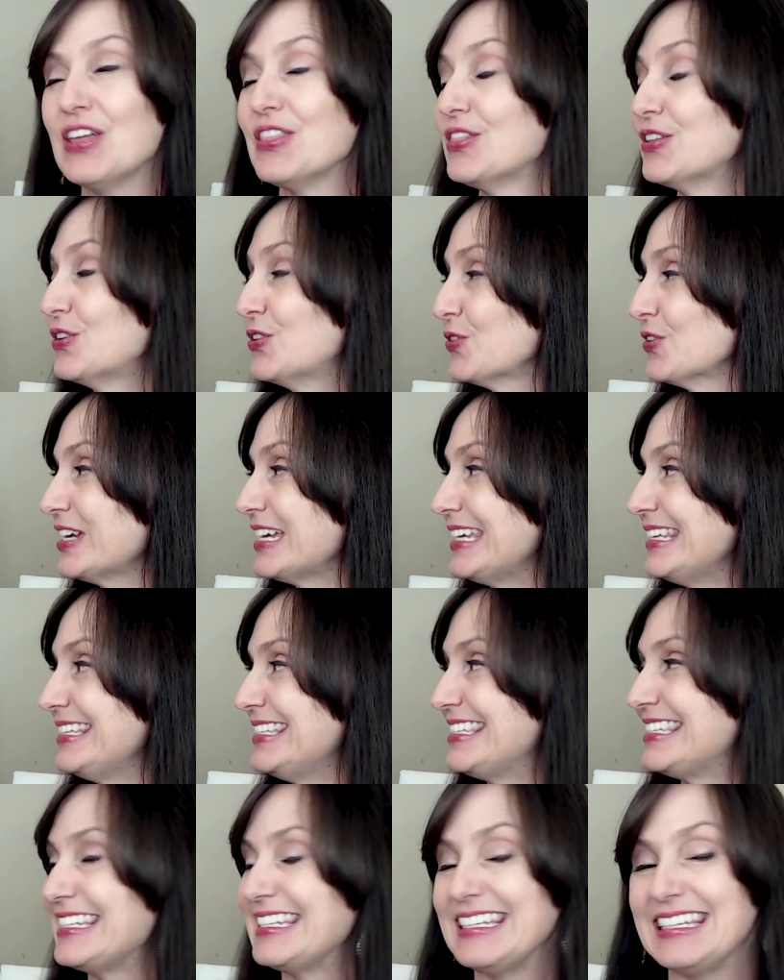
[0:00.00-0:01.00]
the green
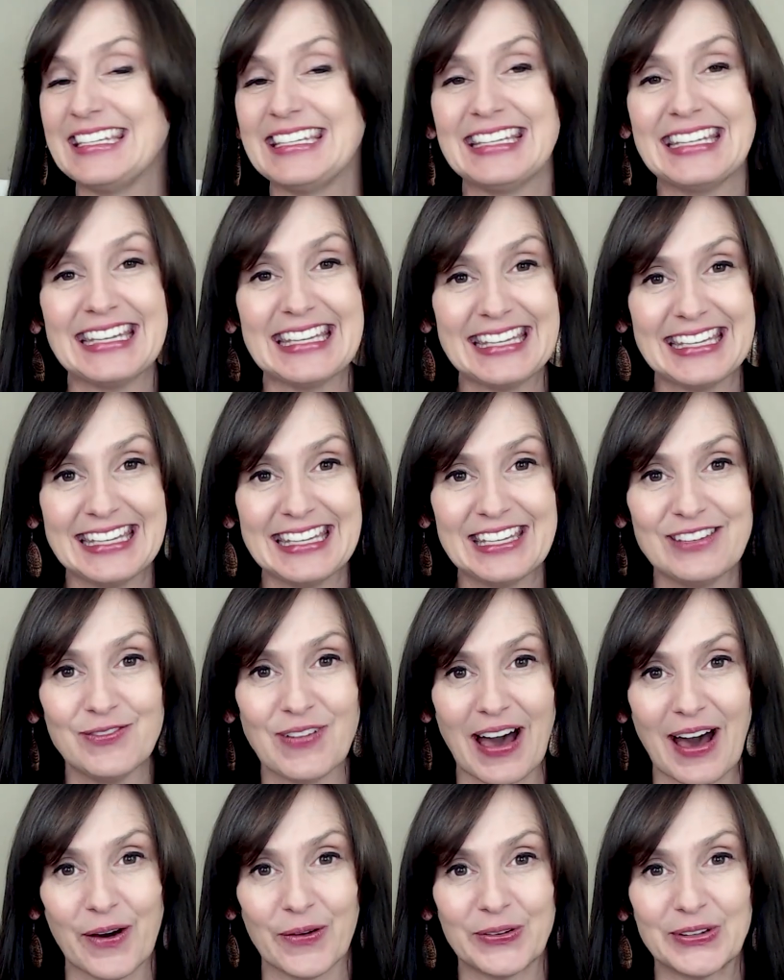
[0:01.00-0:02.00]
tea e
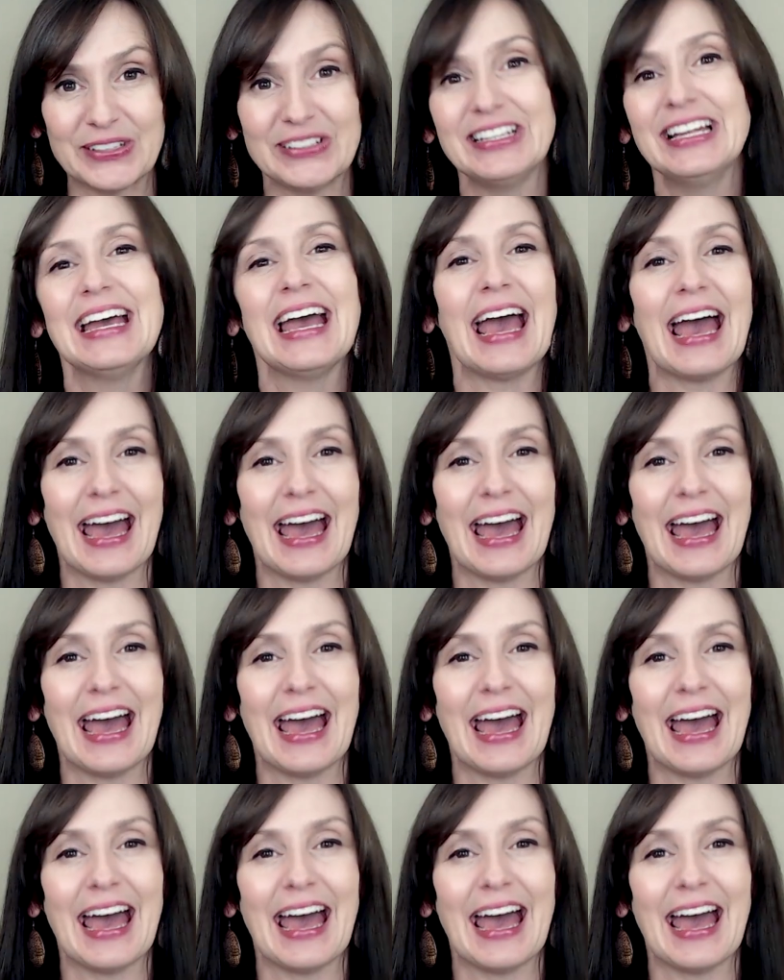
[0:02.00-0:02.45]
vowel